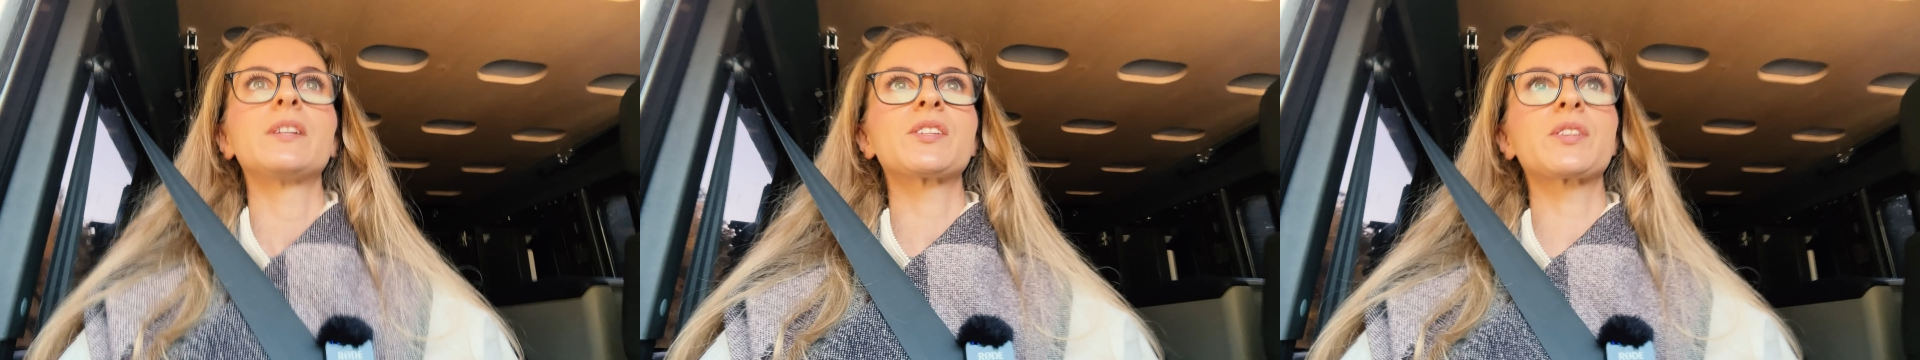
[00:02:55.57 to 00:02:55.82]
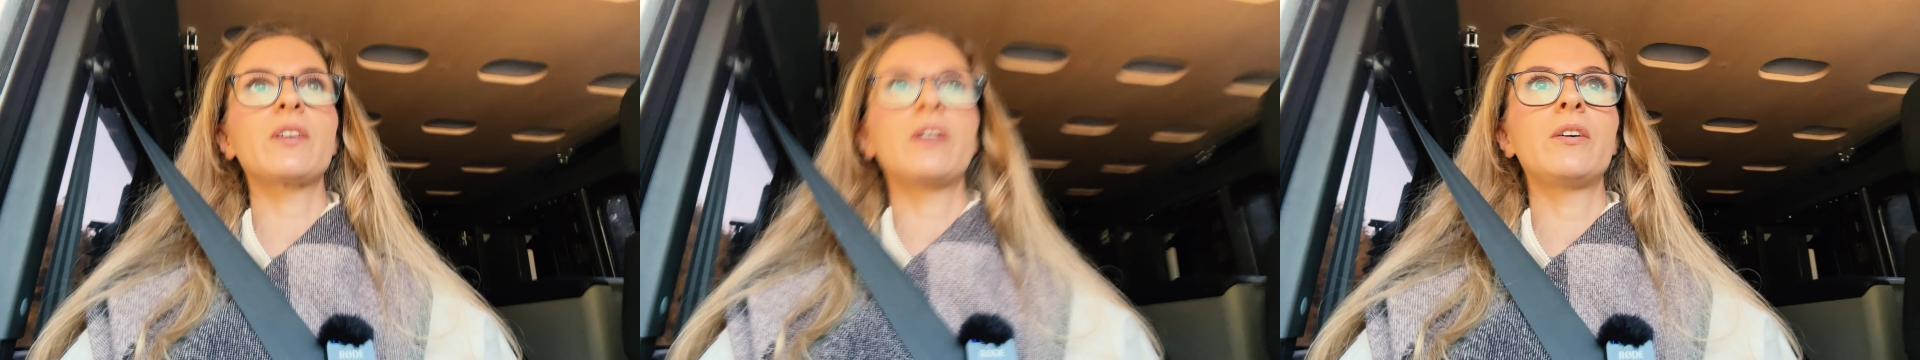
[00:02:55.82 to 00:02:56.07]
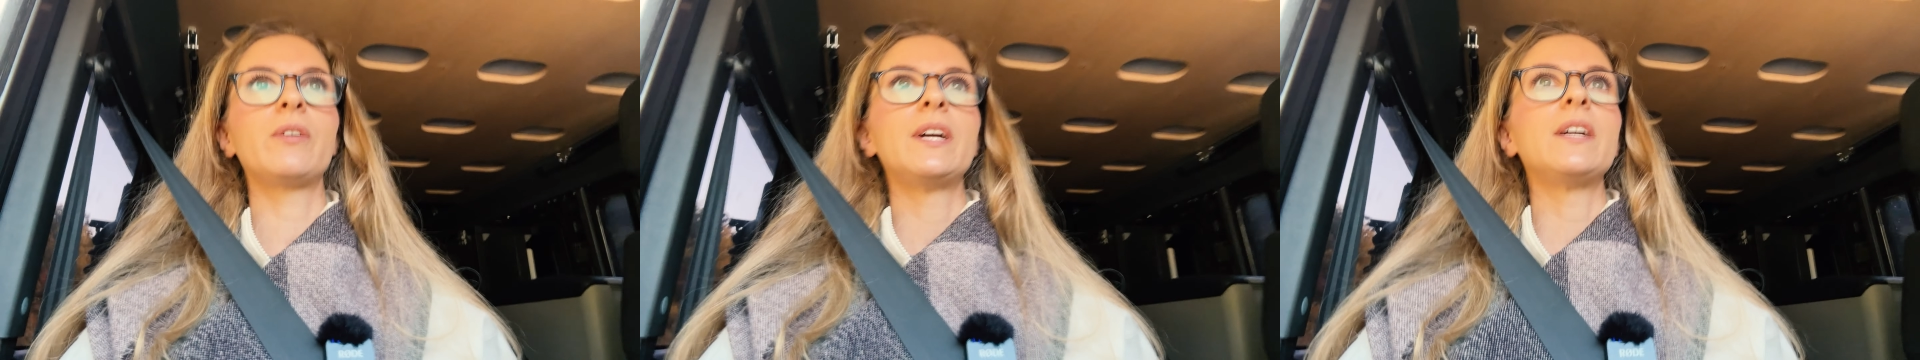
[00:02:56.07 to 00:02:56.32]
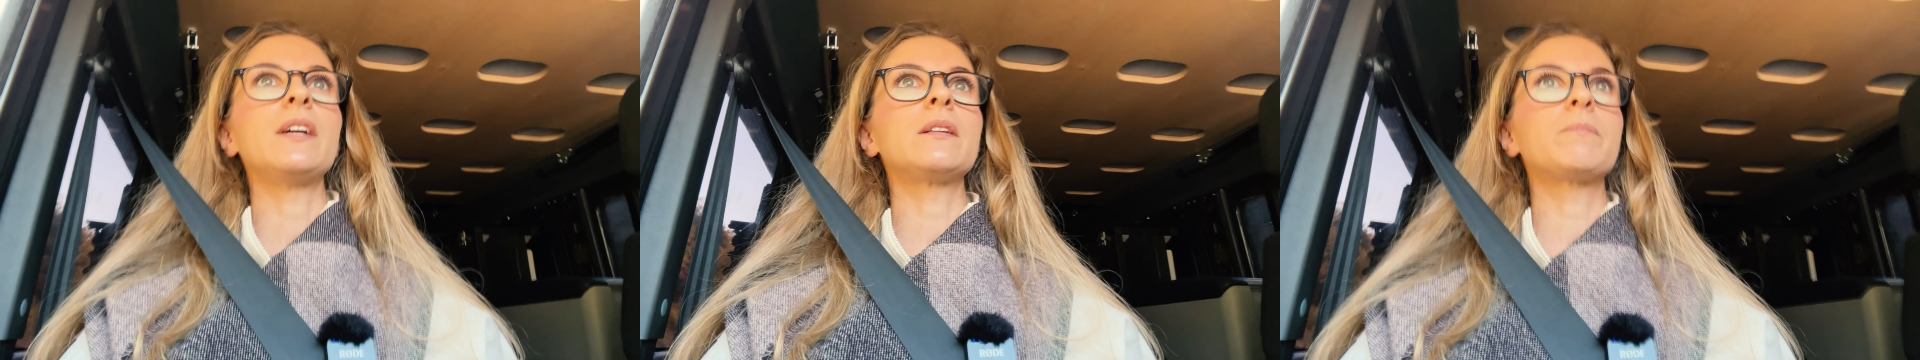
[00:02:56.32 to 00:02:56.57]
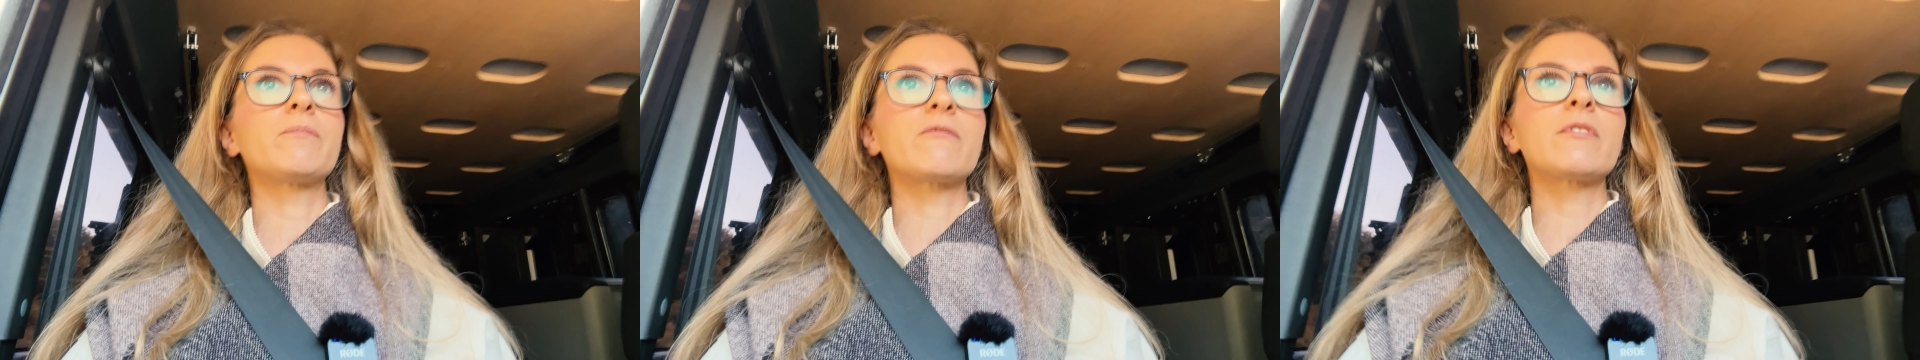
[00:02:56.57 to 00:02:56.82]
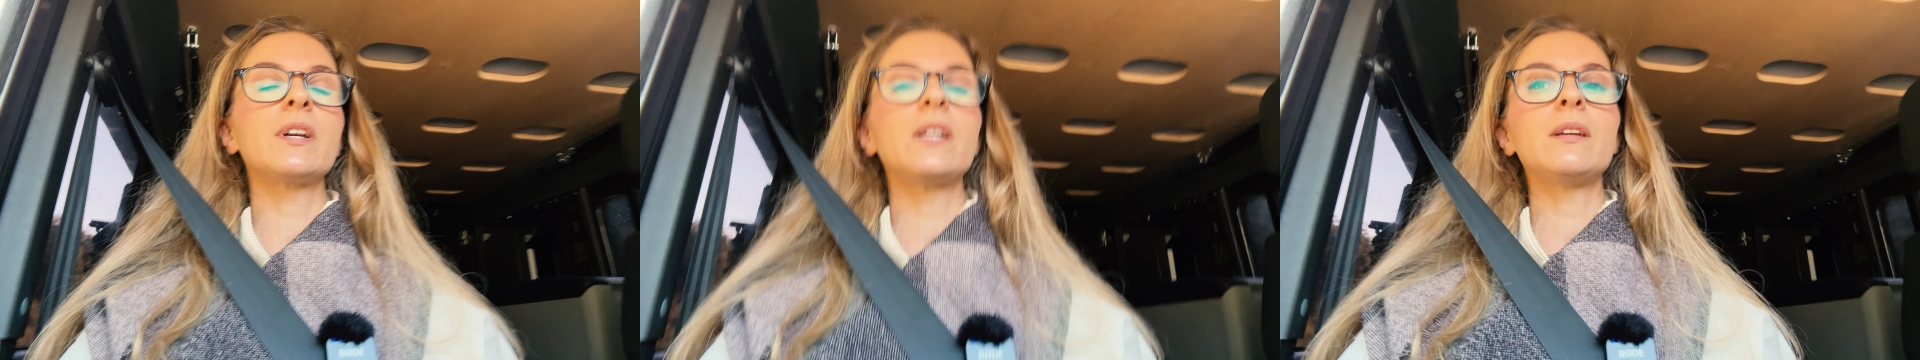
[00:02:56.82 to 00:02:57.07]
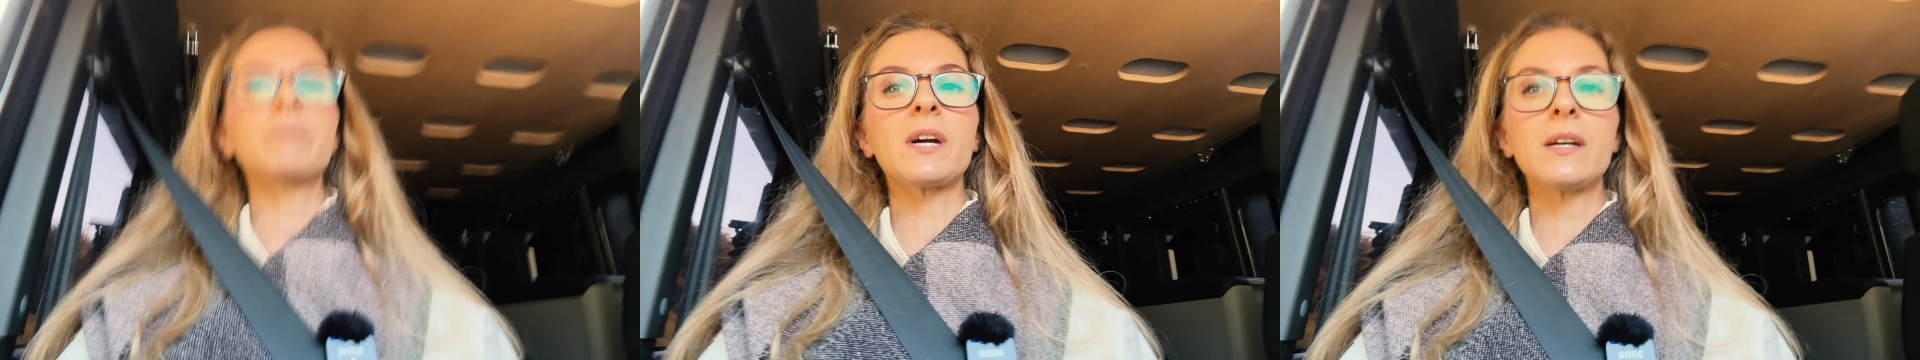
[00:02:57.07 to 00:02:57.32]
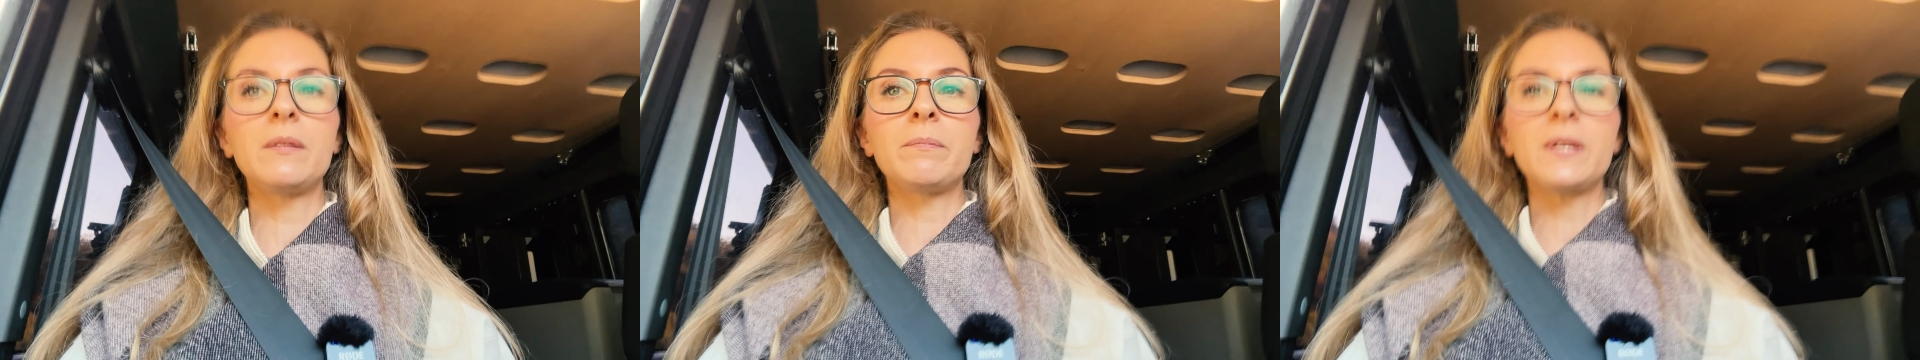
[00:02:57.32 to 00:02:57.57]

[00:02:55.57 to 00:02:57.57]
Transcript: So it really might